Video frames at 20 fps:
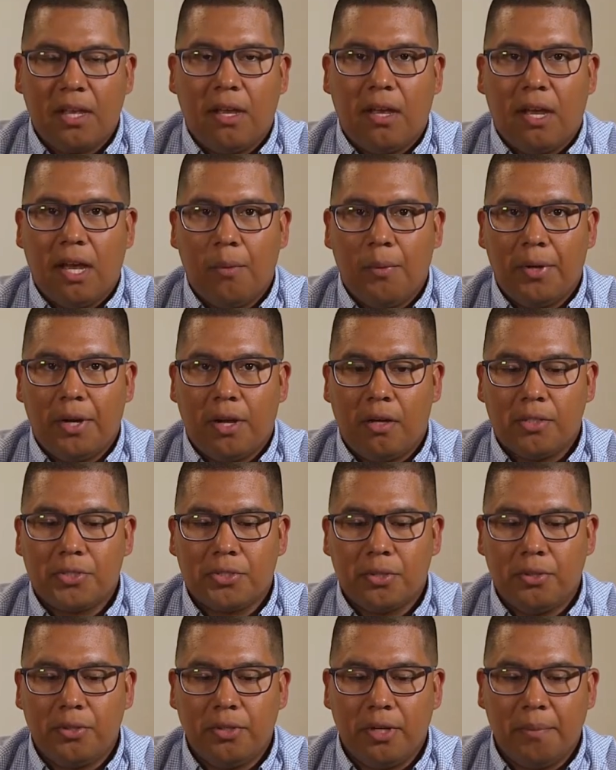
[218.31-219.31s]
I would also
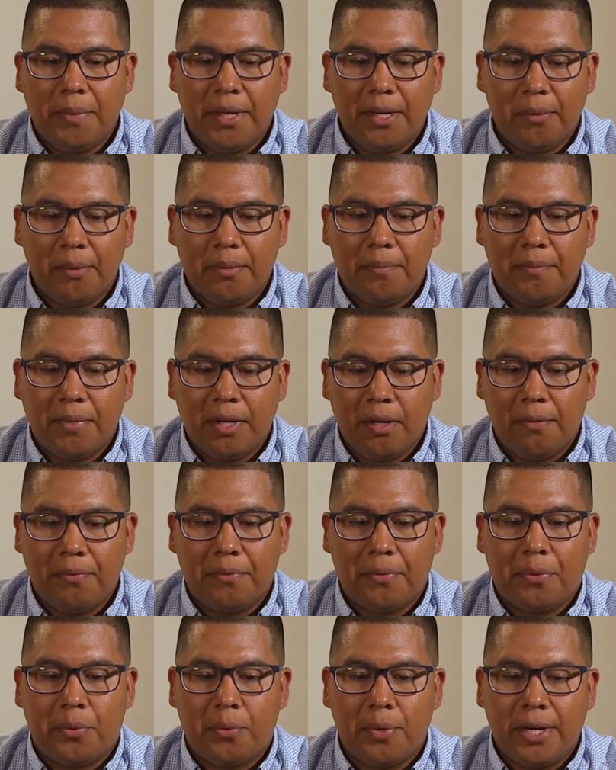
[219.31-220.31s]
do a minimum of
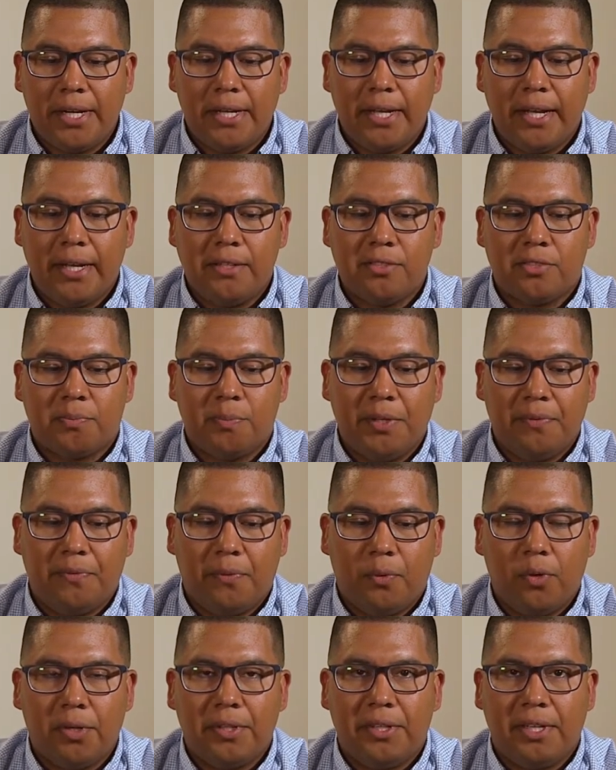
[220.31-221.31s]
3 days
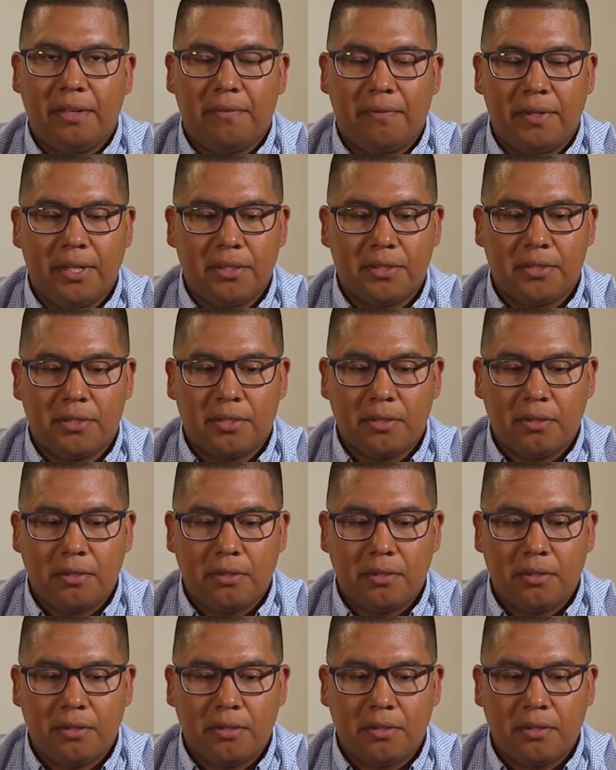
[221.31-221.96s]
before the event